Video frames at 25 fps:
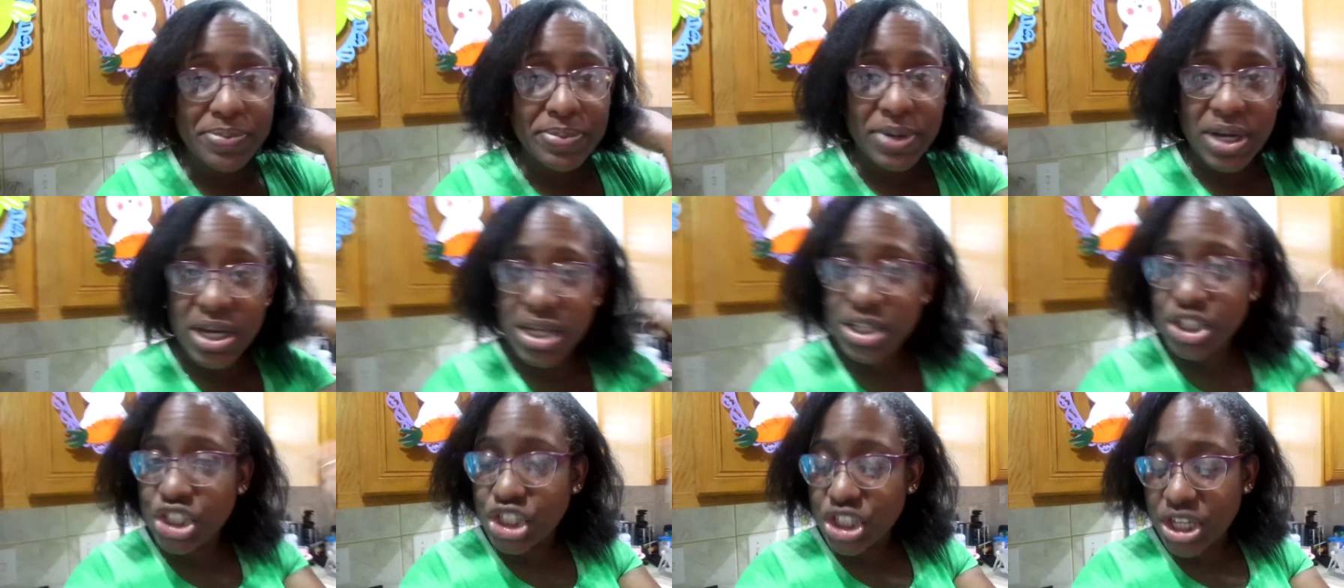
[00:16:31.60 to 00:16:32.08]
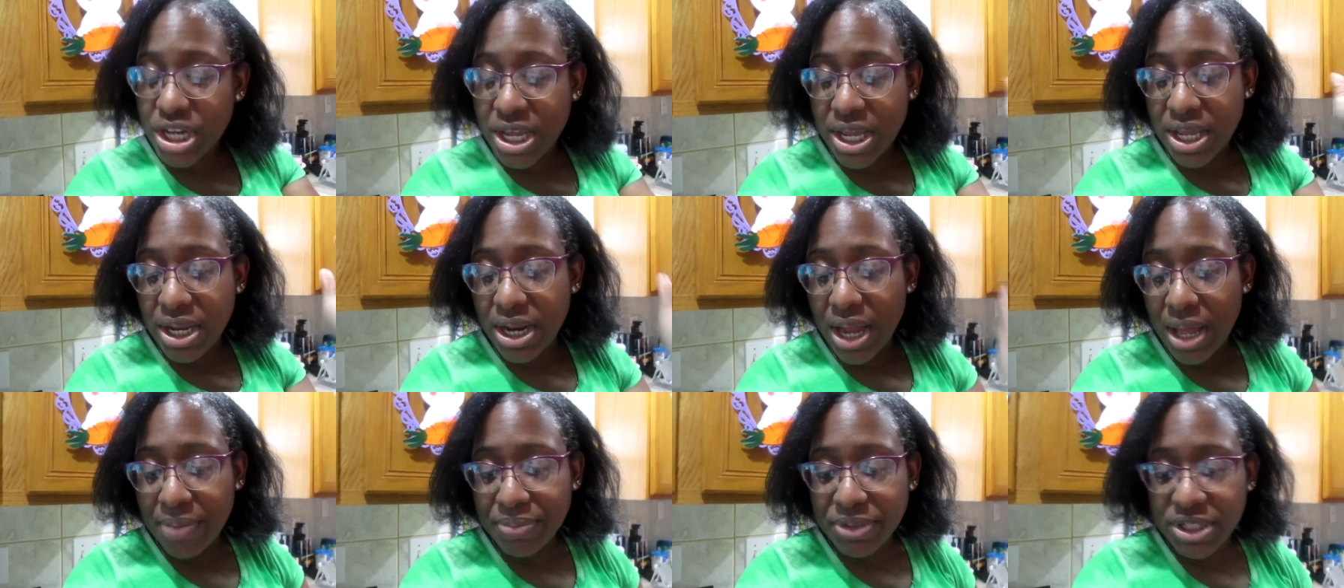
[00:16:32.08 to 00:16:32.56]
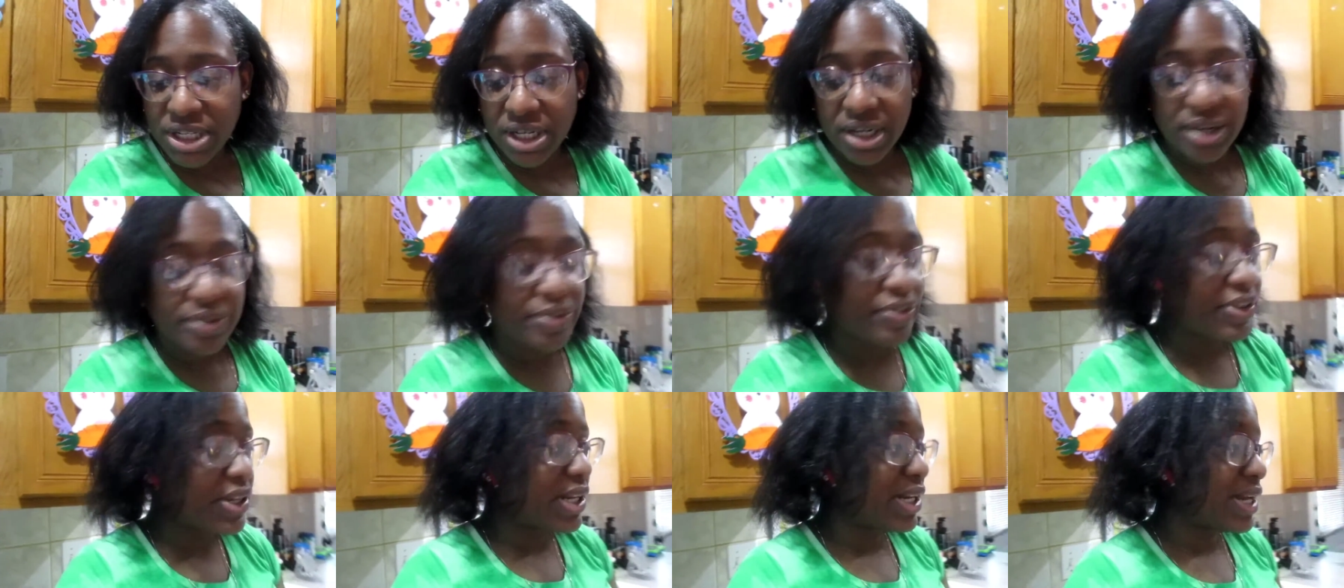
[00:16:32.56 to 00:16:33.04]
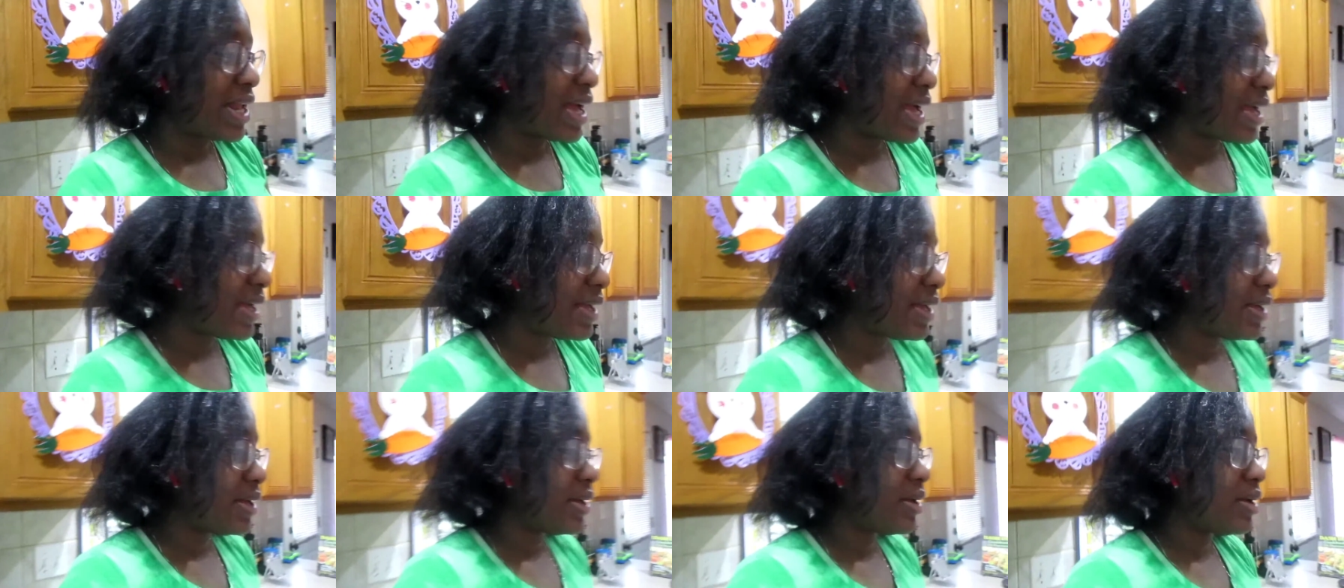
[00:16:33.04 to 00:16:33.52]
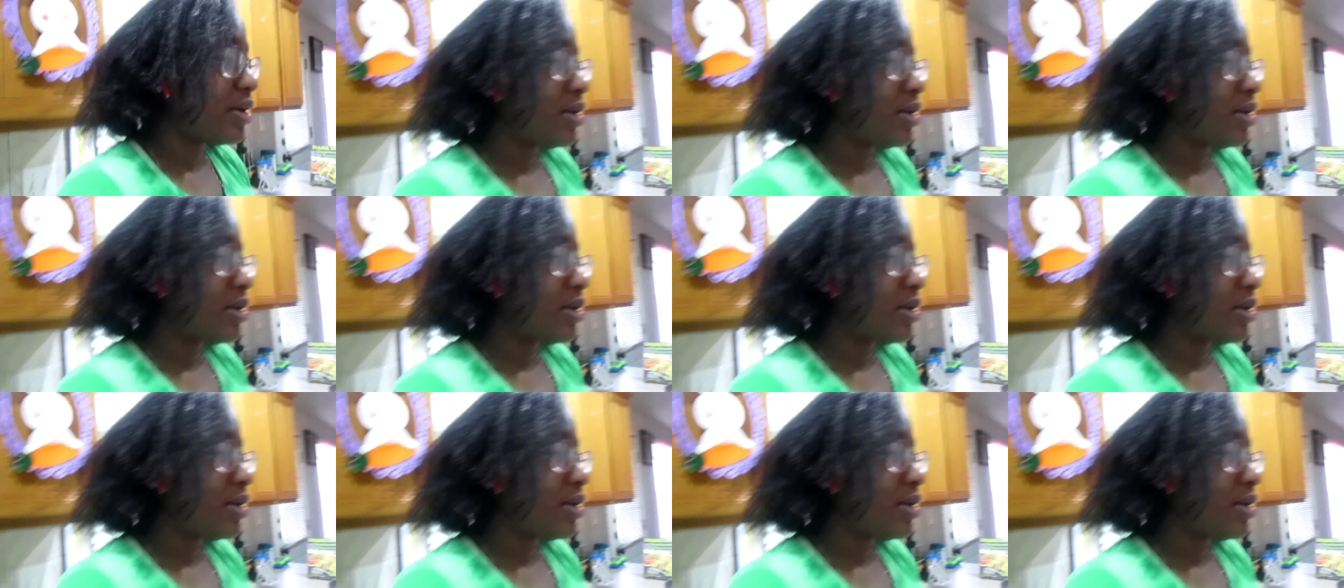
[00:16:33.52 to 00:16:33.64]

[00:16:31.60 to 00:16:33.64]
much it. I'm done for the day.